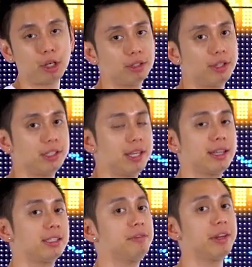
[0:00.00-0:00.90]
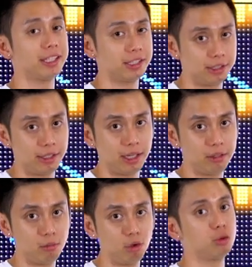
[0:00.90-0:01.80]
because this thing doesn't even exist yet,
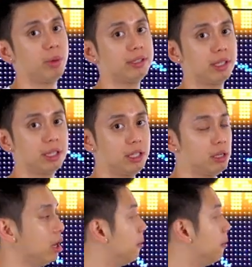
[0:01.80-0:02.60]
which is basically